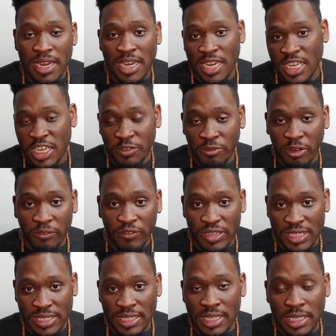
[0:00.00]
in a different
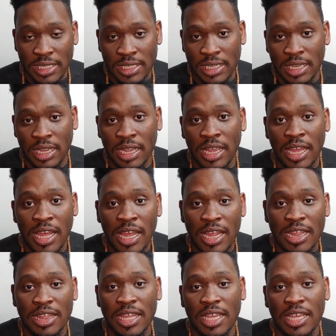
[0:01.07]
facility
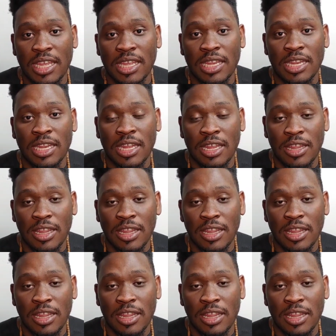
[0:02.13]
than